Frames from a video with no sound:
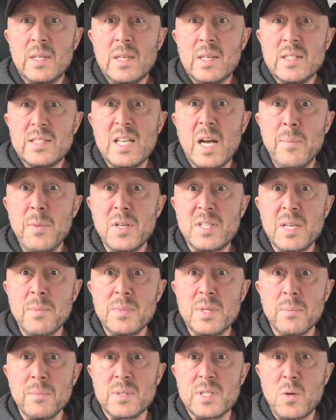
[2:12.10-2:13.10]
Tell me your
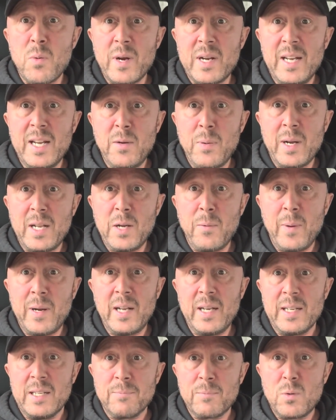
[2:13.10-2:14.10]
symptoms, quickly.
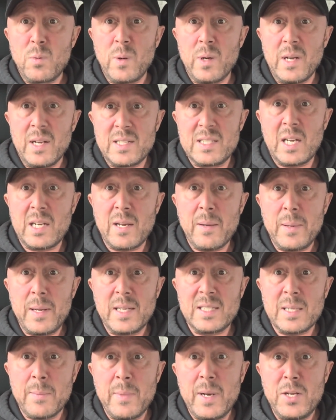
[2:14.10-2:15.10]

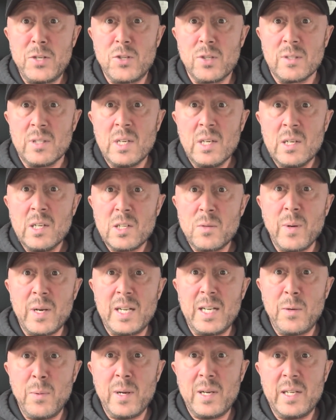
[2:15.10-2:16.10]
Examination,
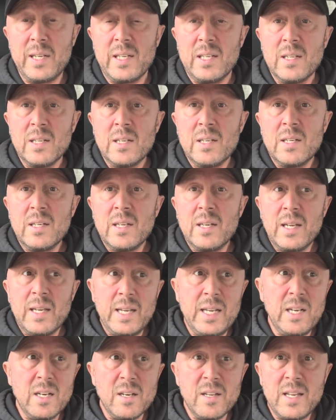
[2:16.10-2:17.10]
quickly.
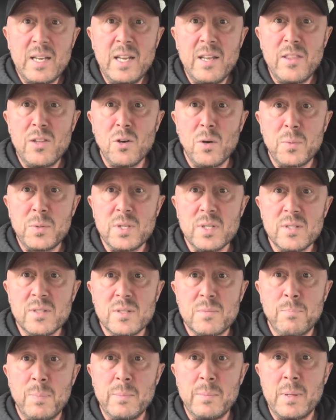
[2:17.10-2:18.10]
Here are the
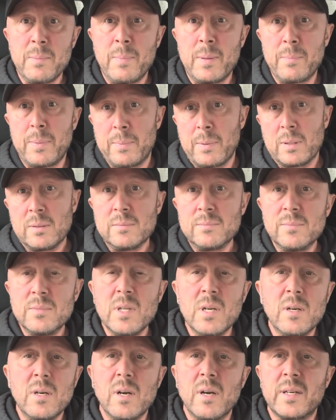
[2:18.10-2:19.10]
options. No,
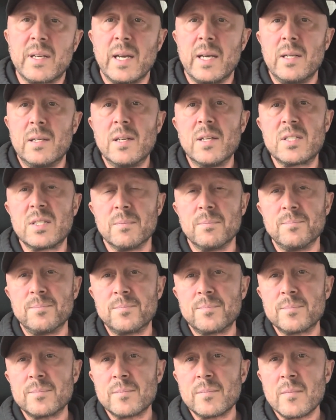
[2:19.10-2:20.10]
okay, listen.
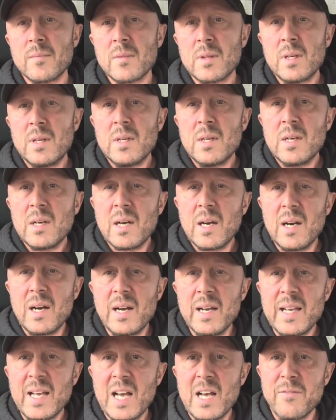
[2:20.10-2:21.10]

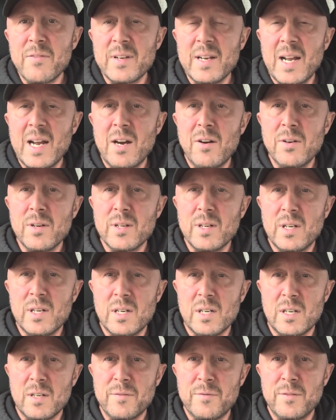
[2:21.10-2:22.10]
I have an hour and a
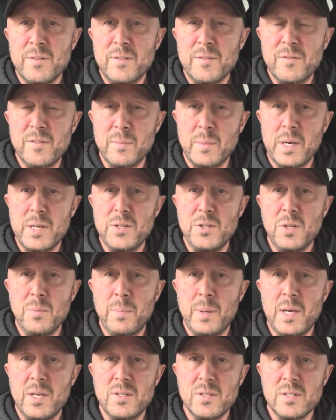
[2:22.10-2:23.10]
half for my new
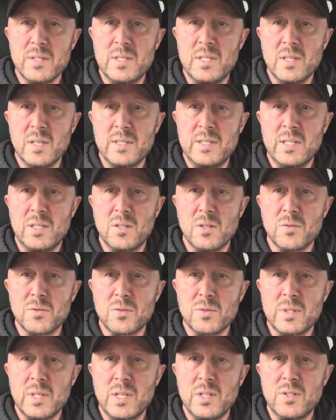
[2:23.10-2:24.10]
patient TRT
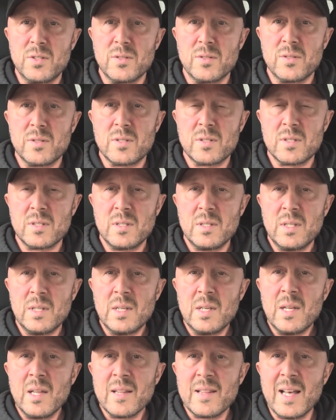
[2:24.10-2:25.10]
consultations.
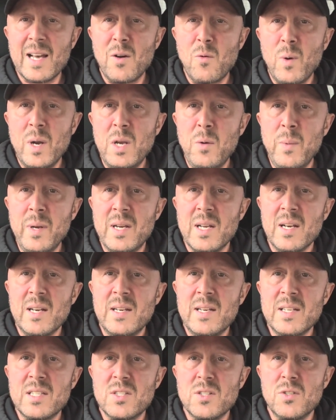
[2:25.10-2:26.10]
That way we can
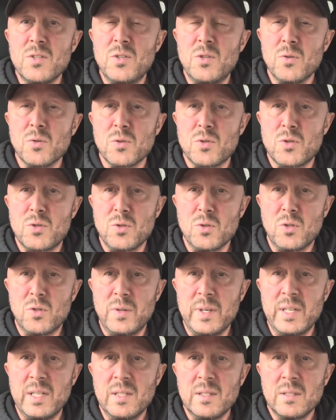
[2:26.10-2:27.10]
listen to your
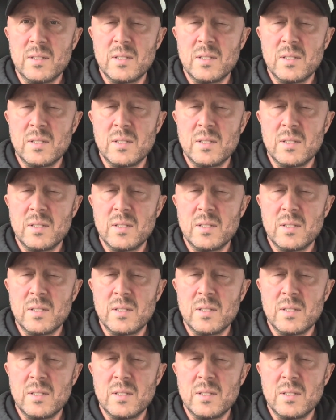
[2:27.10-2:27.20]
story,